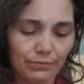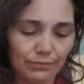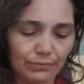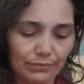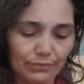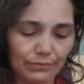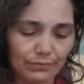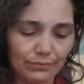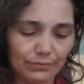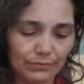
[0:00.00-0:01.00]

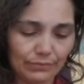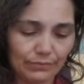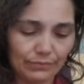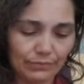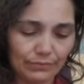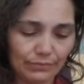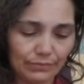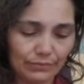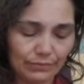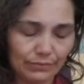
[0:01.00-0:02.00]

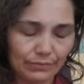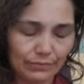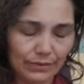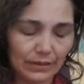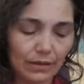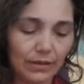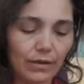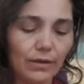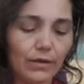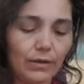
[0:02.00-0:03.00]
Nobody speaks.